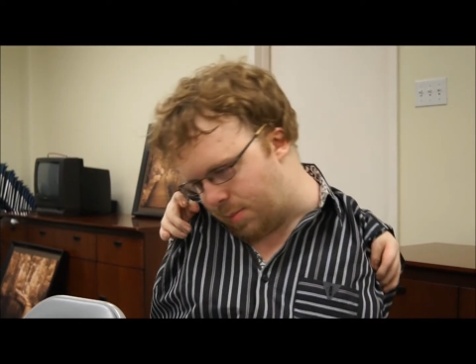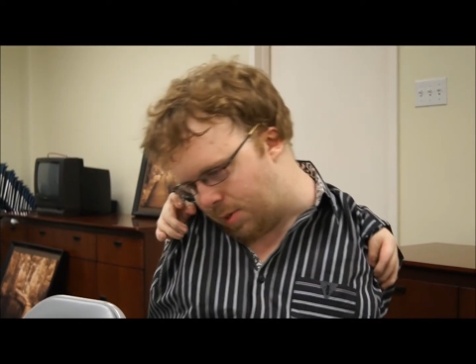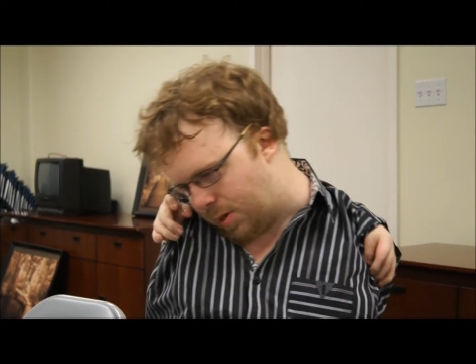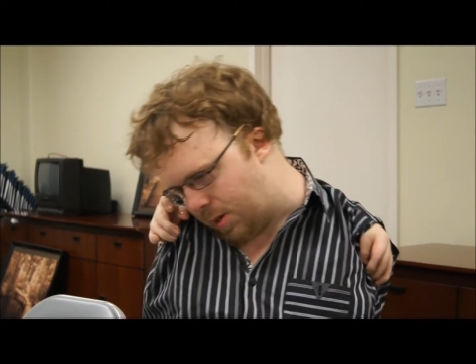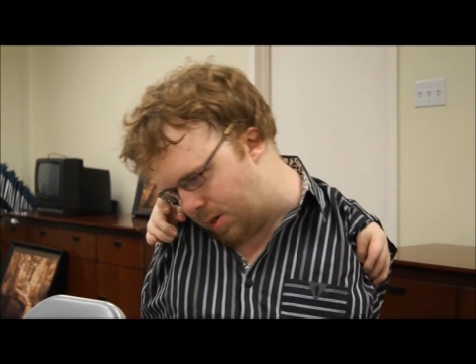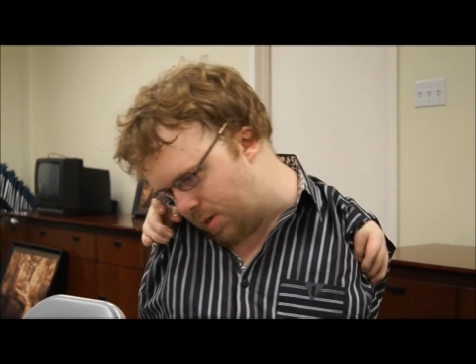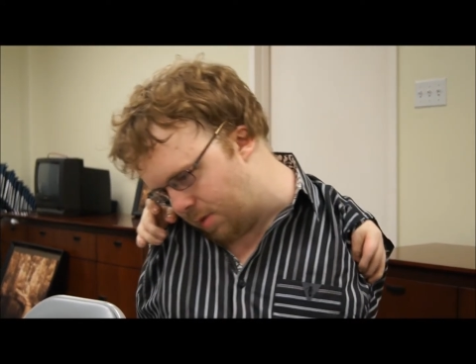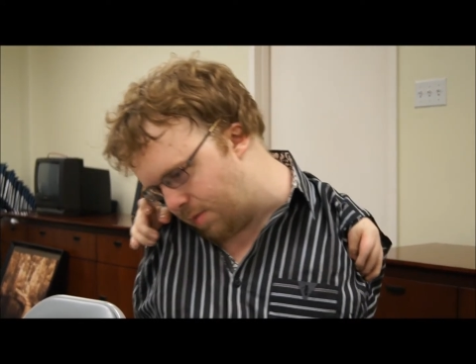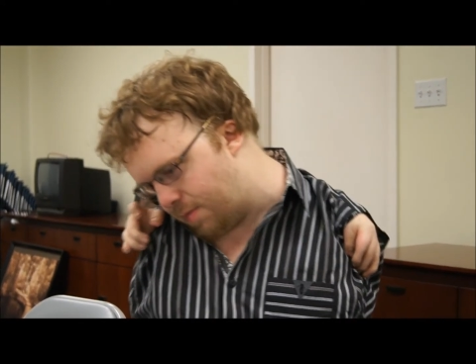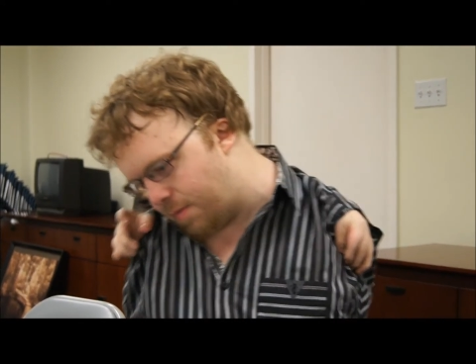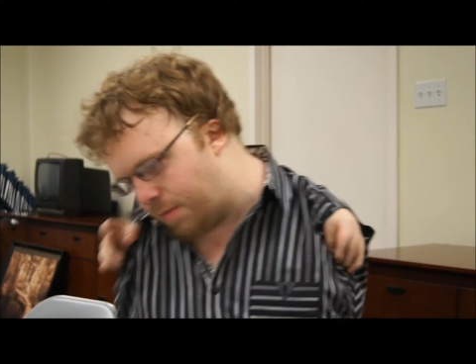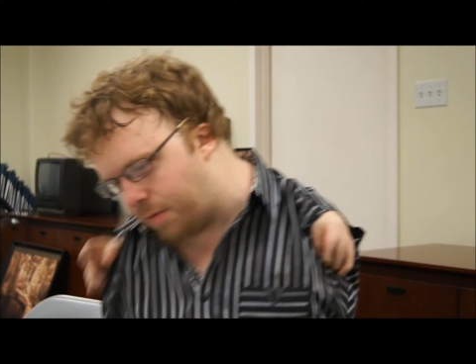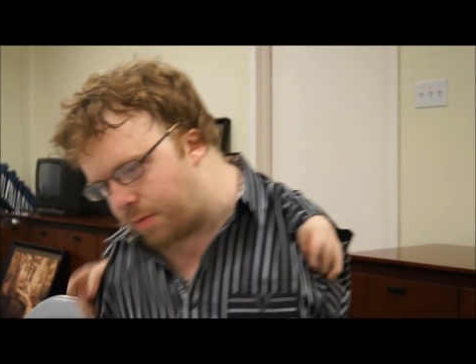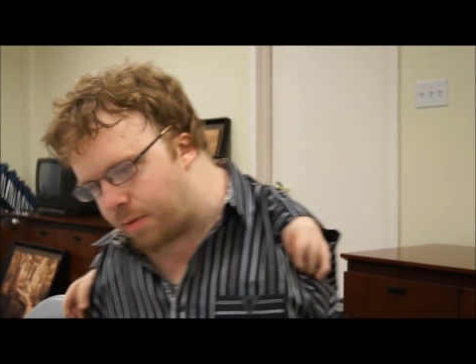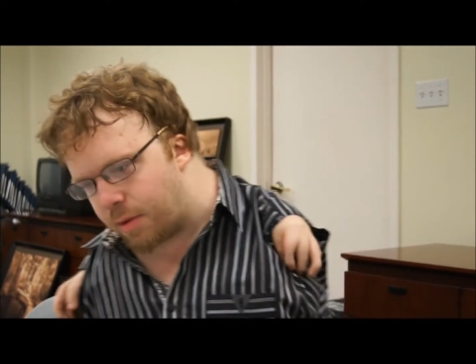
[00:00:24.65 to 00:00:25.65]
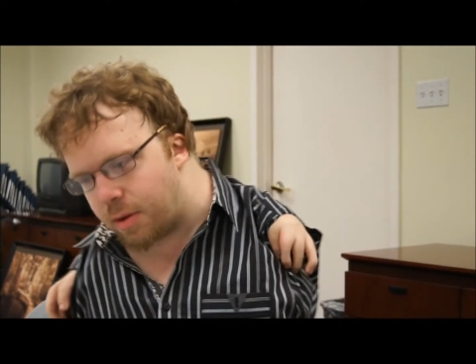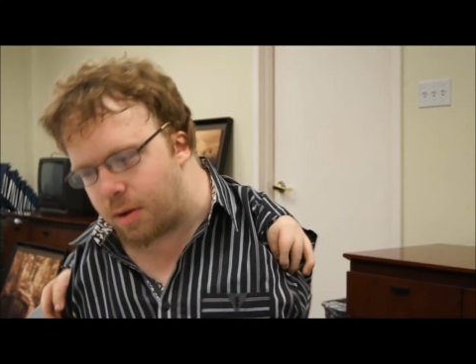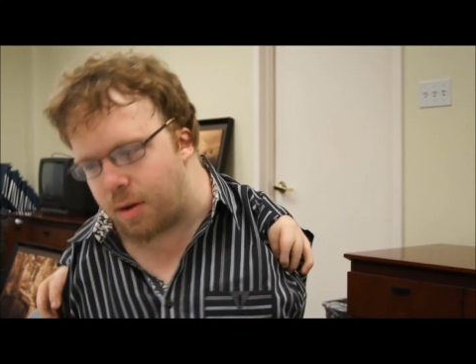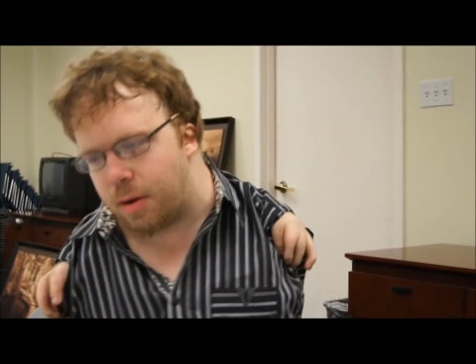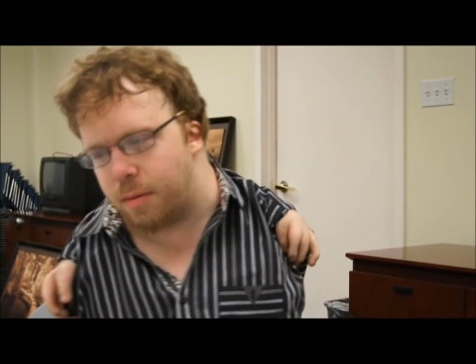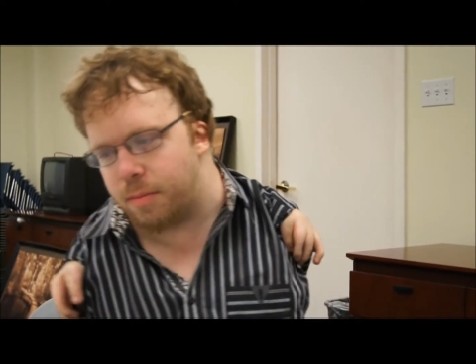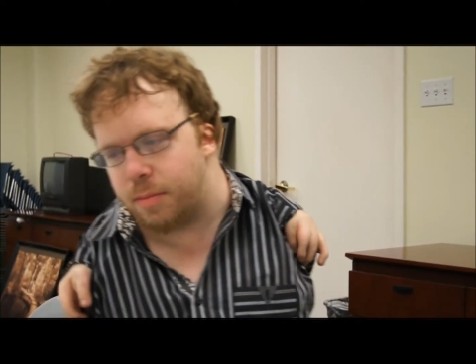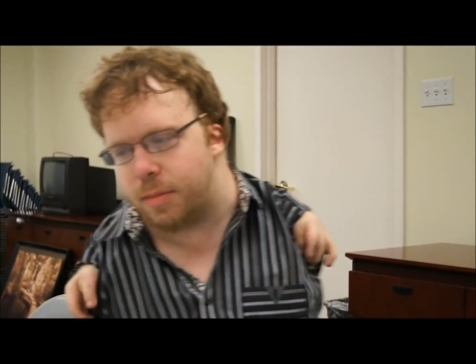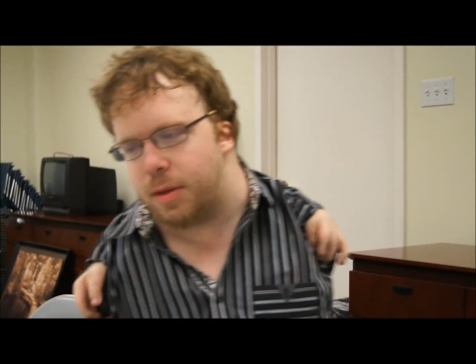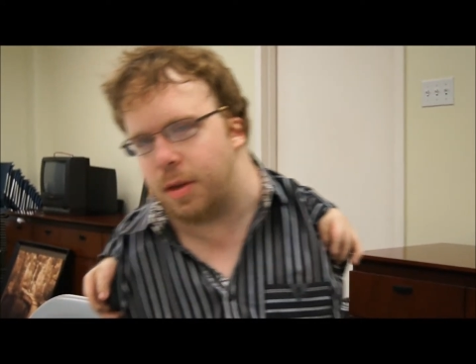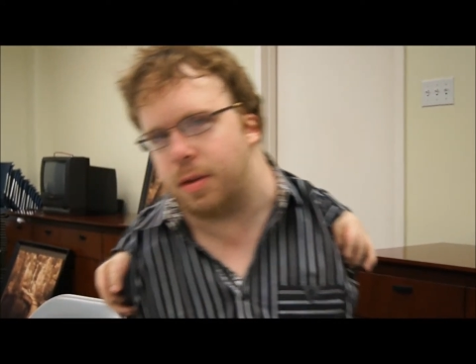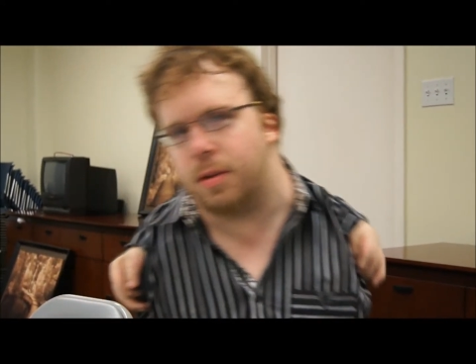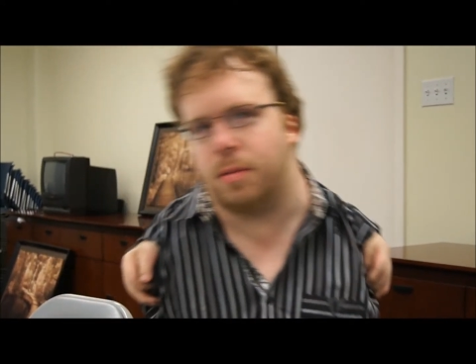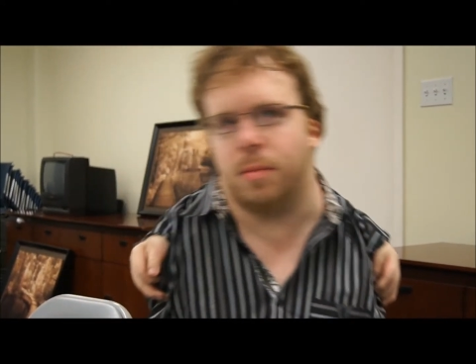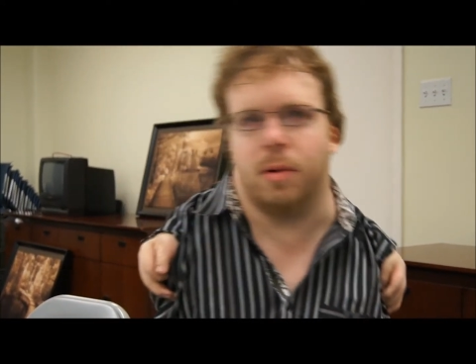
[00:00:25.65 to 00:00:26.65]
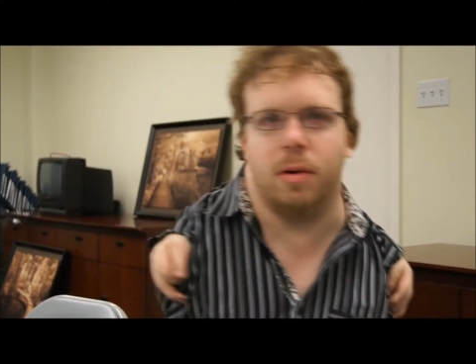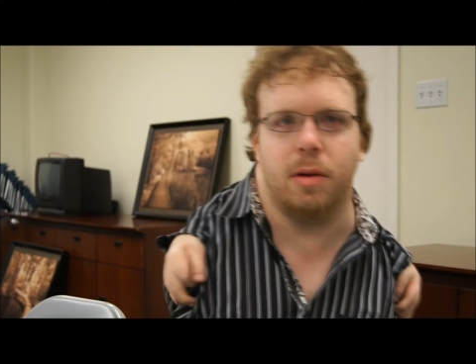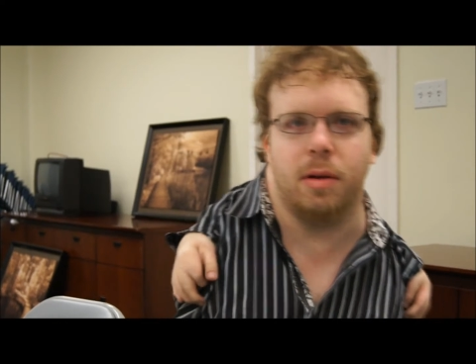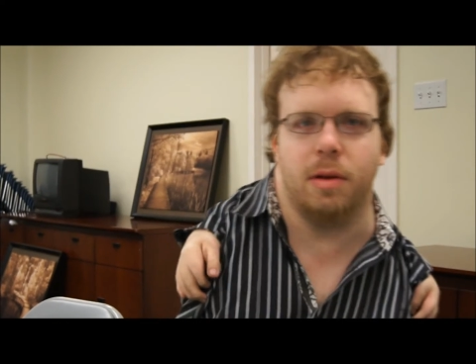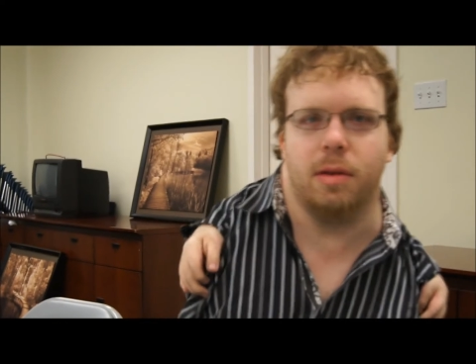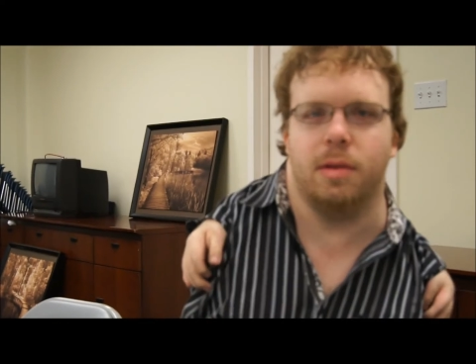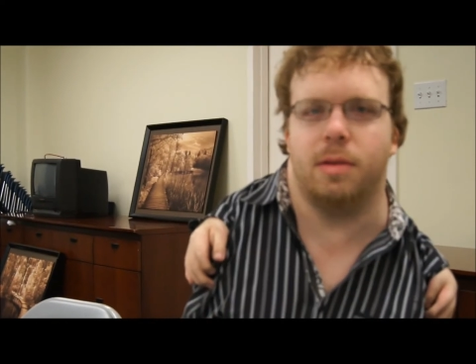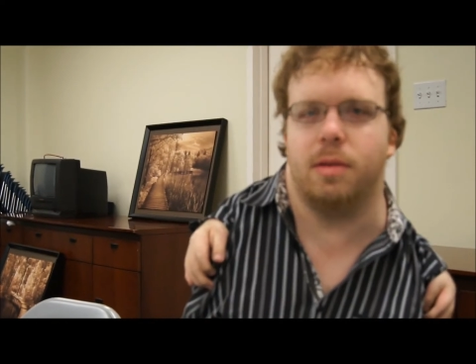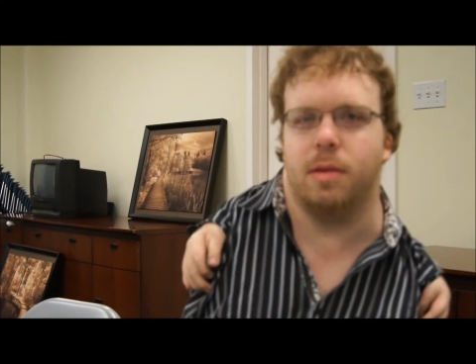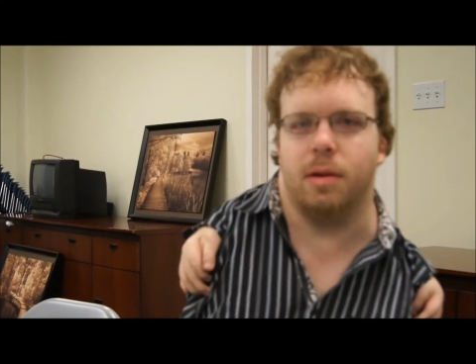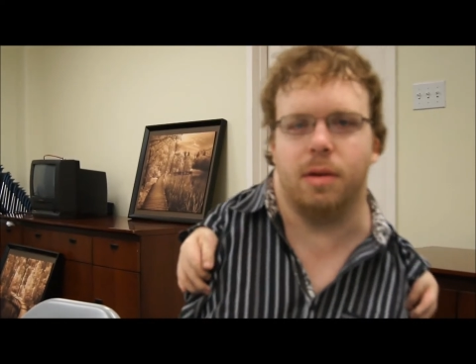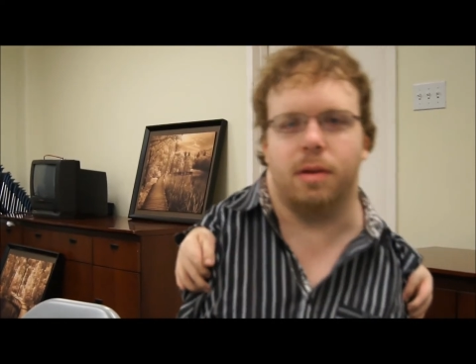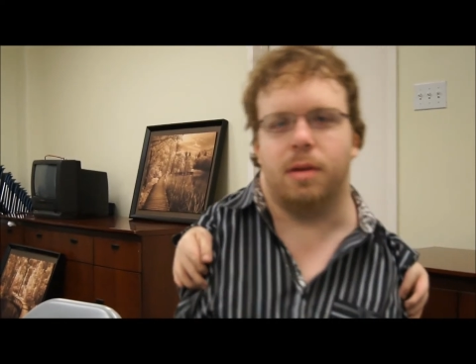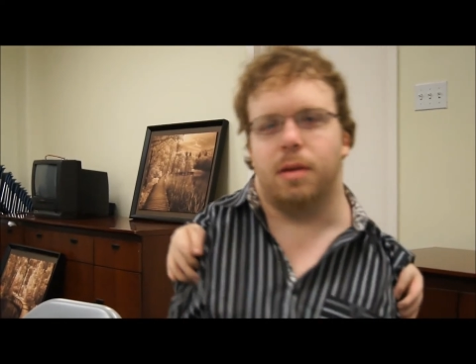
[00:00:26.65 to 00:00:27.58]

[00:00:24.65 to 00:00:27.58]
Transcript: to give testimony to